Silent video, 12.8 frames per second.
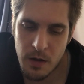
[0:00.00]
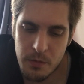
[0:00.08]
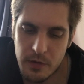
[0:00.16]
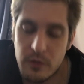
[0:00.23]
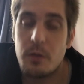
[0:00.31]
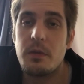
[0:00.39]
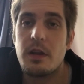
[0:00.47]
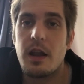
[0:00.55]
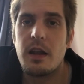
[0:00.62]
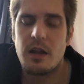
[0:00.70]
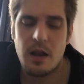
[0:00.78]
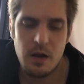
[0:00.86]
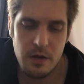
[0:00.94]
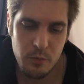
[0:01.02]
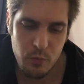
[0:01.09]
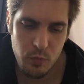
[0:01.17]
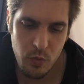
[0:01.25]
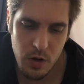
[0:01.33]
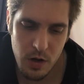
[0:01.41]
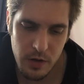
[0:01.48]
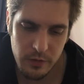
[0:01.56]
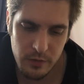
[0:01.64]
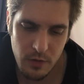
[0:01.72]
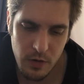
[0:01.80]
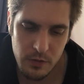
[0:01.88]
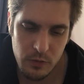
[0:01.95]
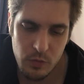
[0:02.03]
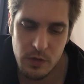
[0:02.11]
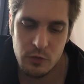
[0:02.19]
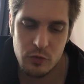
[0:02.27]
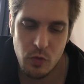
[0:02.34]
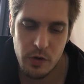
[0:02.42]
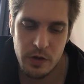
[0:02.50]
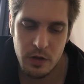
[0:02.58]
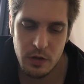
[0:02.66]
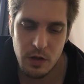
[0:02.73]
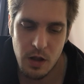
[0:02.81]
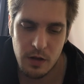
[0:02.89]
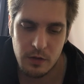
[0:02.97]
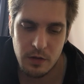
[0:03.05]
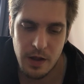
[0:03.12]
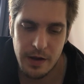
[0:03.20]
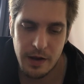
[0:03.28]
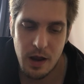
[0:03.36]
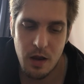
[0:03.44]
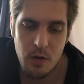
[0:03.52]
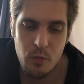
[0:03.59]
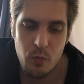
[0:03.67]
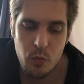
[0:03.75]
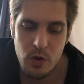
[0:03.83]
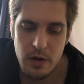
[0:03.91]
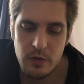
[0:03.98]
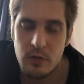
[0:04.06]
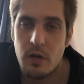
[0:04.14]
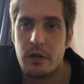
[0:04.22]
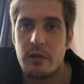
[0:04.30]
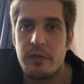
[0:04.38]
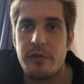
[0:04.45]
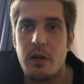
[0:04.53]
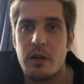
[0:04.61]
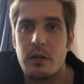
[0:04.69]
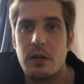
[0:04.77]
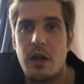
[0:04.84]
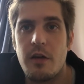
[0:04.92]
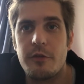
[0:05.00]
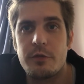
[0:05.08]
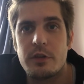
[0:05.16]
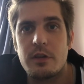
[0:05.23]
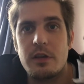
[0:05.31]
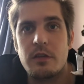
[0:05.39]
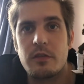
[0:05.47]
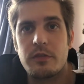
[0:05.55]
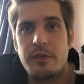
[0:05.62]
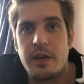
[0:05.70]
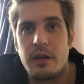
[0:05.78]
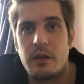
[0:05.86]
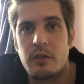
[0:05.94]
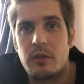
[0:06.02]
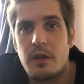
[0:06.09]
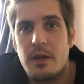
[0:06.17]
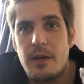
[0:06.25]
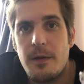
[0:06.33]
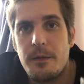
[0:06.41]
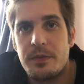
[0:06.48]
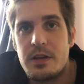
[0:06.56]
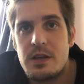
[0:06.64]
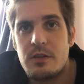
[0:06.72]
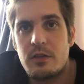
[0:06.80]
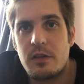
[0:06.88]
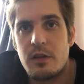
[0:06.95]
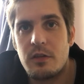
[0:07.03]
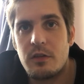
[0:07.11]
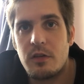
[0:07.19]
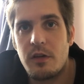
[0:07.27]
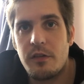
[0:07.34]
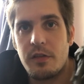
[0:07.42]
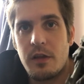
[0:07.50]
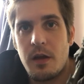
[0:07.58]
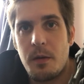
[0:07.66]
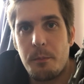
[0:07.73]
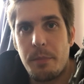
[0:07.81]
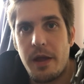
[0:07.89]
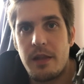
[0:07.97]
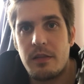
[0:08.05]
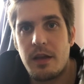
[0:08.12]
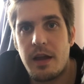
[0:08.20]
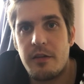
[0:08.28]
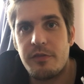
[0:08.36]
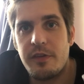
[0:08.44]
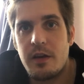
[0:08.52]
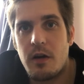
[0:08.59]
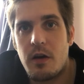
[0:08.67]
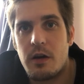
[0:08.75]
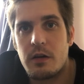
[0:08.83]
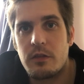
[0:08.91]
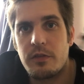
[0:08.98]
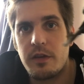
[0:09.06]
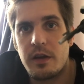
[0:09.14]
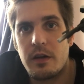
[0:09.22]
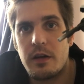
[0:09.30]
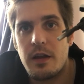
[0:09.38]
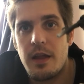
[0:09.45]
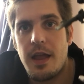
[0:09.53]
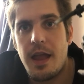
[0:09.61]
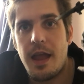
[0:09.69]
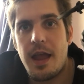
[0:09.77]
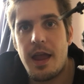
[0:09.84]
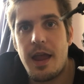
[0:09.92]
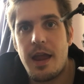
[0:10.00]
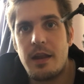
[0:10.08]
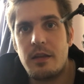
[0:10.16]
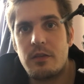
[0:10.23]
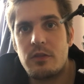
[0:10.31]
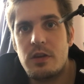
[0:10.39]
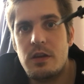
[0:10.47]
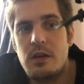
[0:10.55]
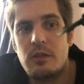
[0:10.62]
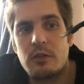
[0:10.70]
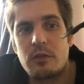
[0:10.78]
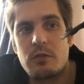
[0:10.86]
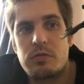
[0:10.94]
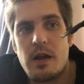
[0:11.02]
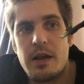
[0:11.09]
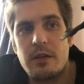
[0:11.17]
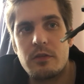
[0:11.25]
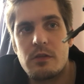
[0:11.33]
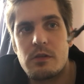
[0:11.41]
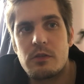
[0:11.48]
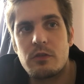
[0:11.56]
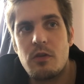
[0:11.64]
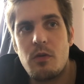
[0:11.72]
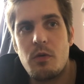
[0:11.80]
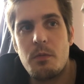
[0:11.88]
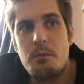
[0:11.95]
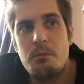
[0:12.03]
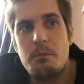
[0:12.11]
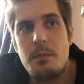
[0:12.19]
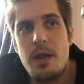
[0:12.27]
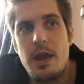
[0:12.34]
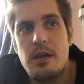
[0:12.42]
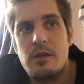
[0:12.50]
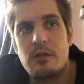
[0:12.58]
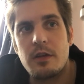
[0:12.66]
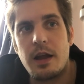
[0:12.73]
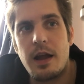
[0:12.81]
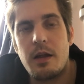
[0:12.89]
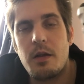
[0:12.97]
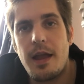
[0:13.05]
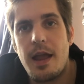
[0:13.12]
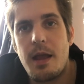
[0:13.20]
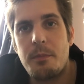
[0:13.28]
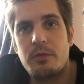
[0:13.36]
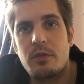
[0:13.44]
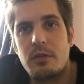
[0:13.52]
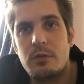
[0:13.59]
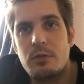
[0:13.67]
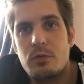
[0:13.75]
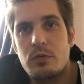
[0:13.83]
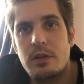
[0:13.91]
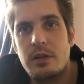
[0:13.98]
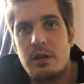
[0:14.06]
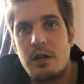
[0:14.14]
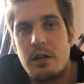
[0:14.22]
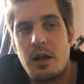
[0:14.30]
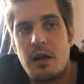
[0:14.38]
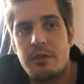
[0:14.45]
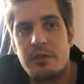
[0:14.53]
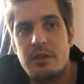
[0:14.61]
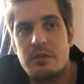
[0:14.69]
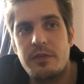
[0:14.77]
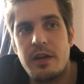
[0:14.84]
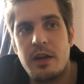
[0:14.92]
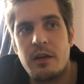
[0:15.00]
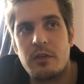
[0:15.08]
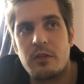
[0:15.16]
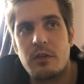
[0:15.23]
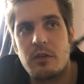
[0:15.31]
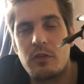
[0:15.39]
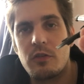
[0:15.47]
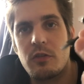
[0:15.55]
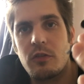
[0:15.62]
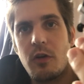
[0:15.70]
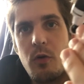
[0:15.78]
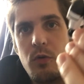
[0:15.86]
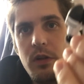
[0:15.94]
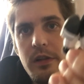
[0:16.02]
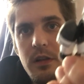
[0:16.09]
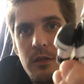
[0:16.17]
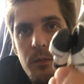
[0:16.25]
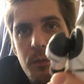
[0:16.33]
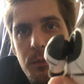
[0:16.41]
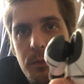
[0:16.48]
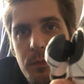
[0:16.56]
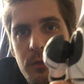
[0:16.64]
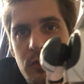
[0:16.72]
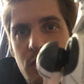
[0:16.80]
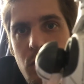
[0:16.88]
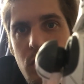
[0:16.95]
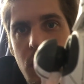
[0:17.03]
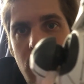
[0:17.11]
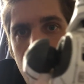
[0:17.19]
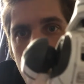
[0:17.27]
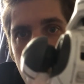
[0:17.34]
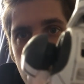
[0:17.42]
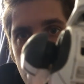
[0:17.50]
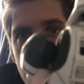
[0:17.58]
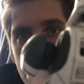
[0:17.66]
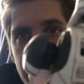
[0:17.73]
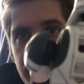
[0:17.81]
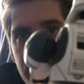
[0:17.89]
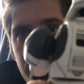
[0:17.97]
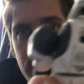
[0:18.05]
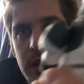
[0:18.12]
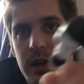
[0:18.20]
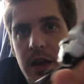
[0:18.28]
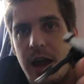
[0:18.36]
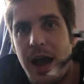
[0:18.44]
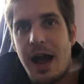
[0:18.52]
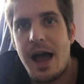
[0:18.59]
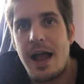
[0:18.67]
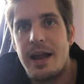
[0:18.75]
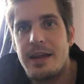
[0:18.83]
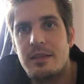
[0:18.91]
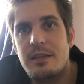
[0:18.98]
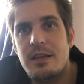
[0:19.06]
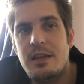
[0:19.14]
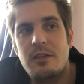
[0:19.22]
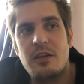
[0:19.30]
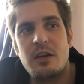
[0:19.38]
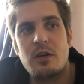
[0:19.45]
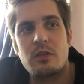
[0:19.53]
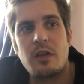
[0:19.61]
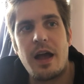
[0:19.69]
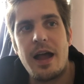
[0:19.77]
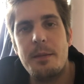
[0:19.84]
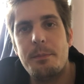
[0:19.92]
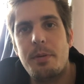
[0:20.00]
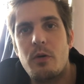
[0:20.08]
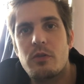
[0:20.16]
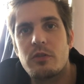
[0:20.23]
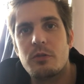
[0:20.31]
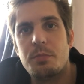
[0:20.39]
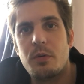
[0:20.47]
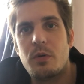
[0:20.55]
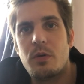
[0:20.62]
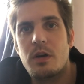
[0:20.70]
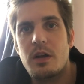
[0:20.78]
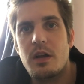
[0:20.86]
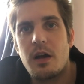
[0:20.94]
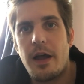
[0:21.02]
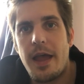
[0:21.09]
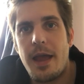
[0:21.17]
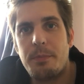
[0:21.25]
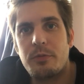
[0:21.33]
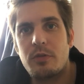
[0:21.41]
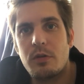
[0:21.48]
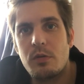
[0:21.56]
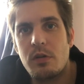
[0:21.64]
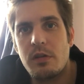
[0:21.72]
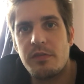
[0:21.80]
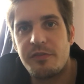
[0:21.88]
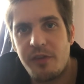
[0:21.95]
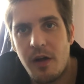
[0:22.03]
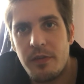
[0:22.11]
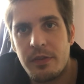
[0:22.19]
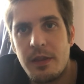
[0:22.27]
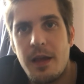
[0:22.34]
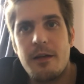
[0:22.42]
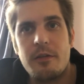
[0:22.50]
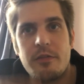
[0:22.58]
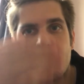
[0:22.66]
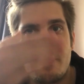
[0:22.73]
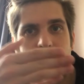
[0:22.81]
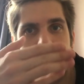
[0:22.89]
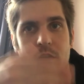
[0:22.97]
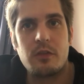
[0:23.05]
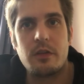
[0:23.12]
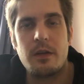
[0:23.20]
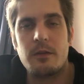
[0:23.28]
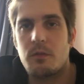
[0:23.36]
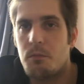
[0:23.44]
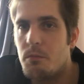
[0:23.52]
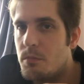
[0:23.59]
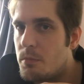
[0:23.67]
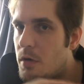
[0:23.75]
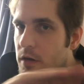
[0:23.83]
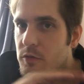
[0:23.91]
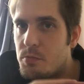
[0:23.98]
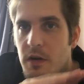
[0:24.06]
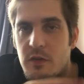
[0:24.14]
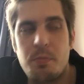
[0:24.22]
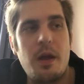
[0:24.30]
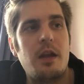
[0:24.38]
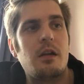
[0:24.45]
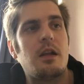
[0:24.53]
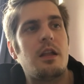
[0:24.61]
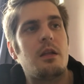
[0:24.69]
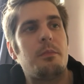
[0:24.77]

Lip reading: is something I really start to enjoy a lot. Like I really start to fall in love with these figures. This is a Bandai Figure Arts figure, and Jesus Christ, they're so amazing. I absolutely love these figures. They're so unbelievably high detailed, high poseable, absolutely fun figures. Much better than